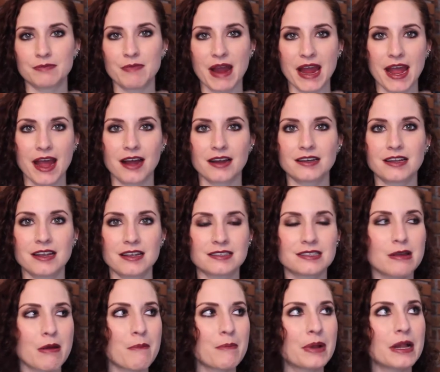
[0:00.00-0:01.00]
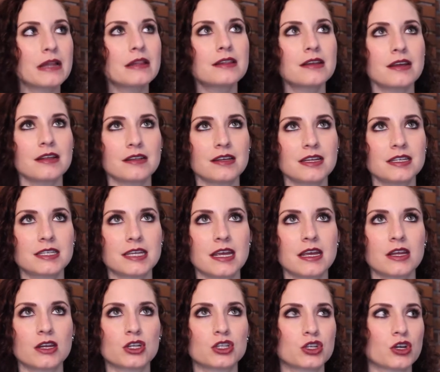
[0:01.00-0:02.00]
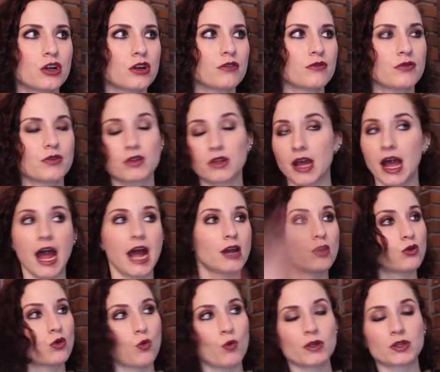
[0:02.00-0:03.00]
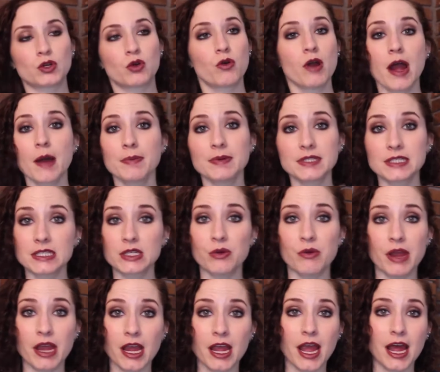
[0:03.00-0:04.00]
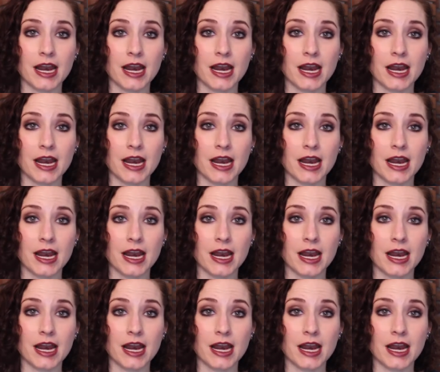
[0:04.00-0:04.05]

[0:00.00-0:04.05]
My acne has completely taken a turn for the, I don't know what the crap it's doing,